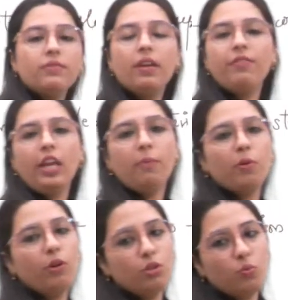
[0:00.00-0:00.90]
why we have
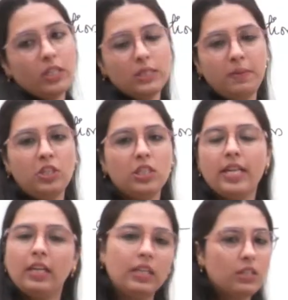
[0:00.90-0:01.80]
produced one species,
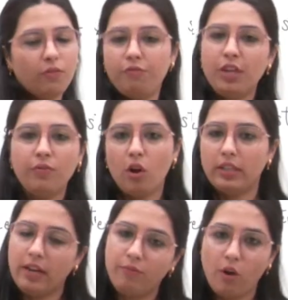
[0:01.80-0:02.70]
that is
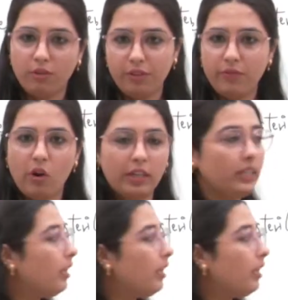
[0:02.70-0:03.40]
what we wanted,